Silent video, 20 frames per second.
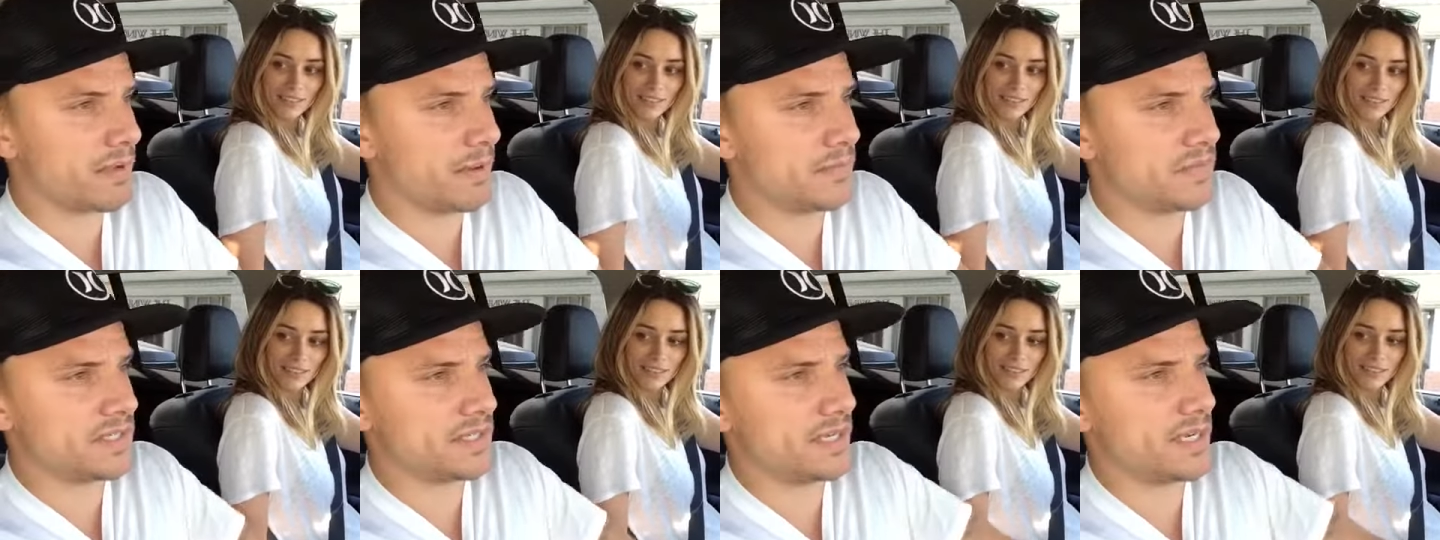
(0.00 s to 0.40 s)

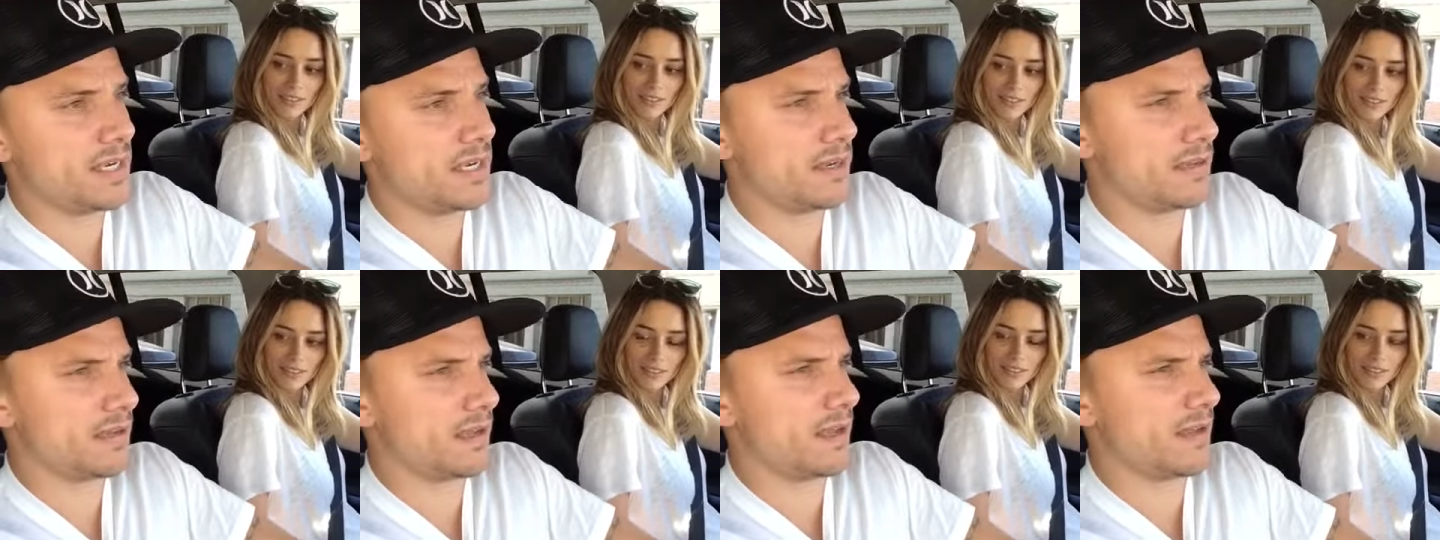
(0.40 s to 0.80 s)
Speaker 1: I'm
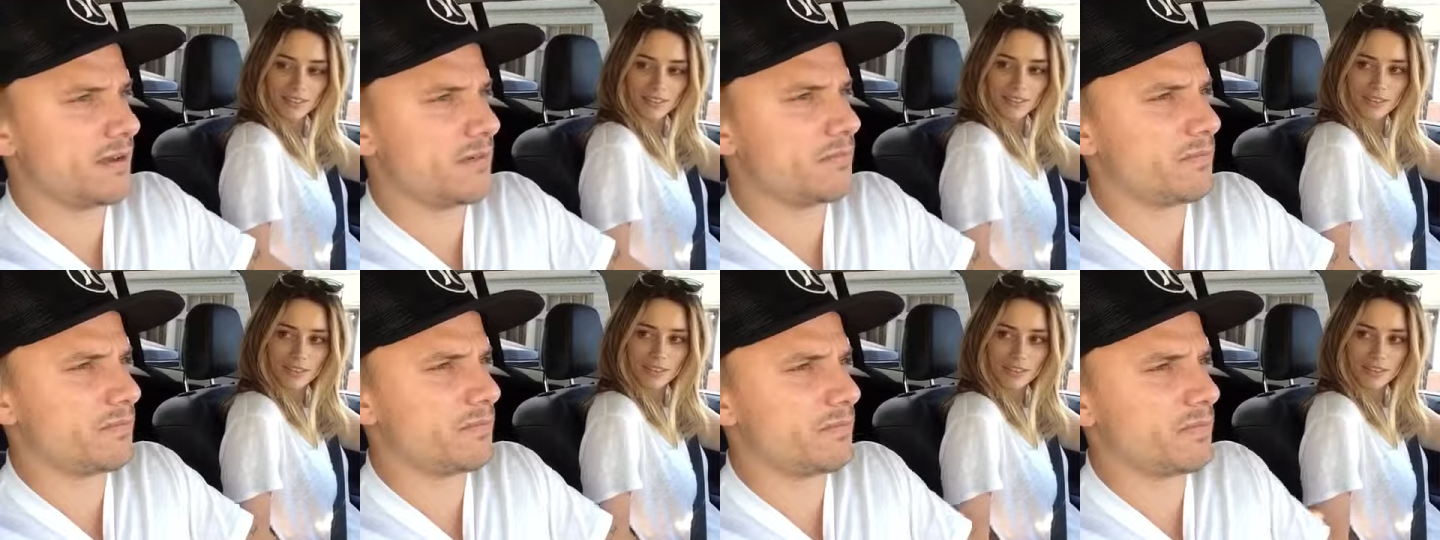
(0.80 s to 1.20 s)
sitting.
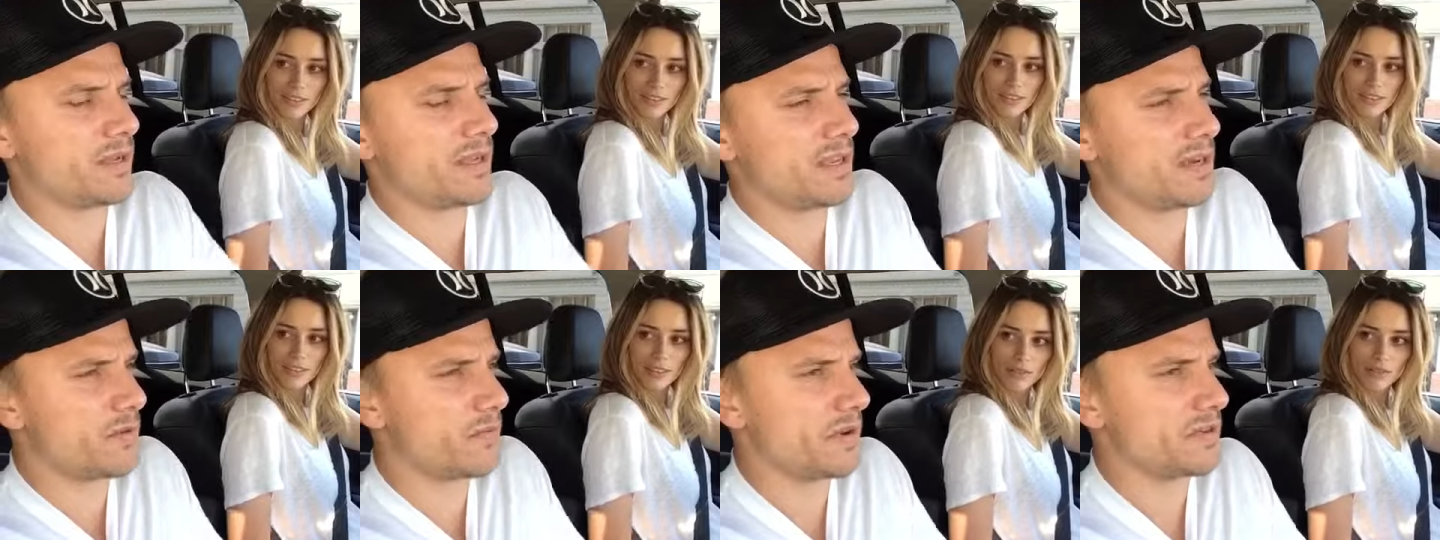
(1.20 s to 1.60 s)

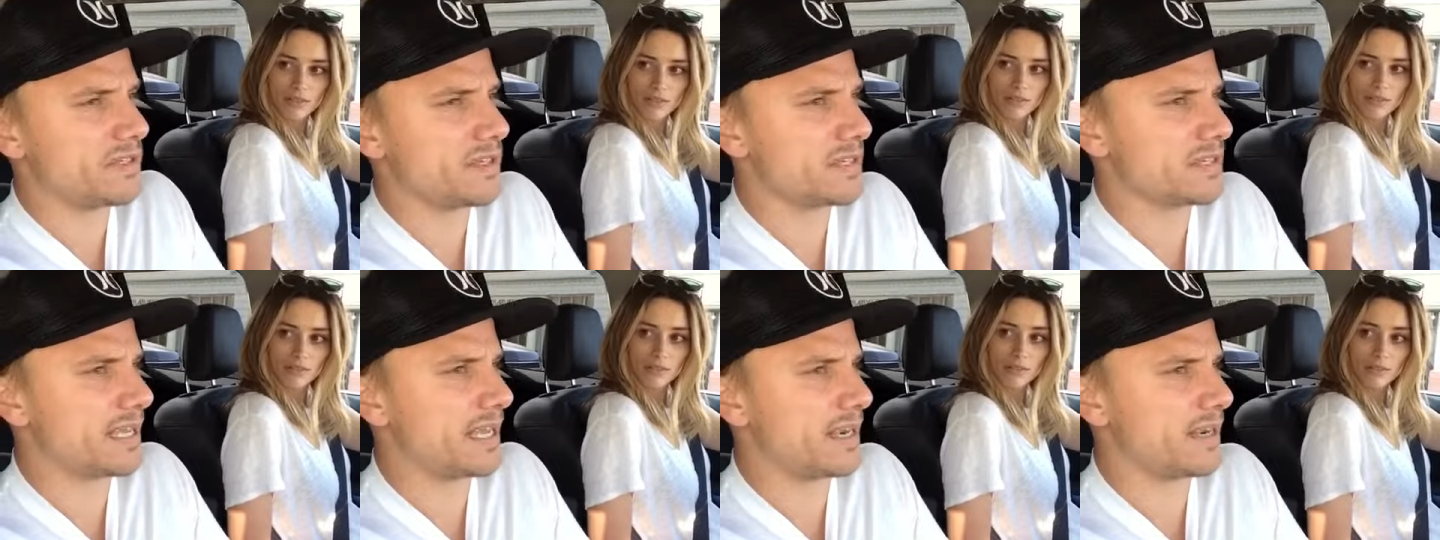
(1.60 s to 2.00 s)
What kind of
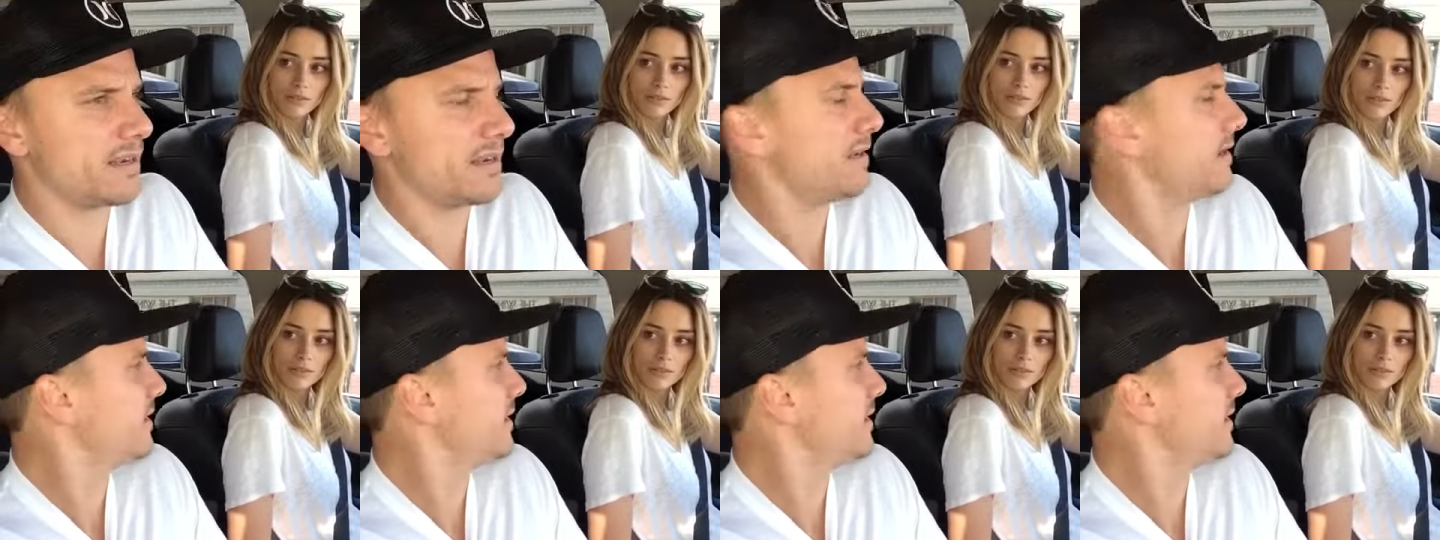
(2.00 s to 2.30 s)
question is that?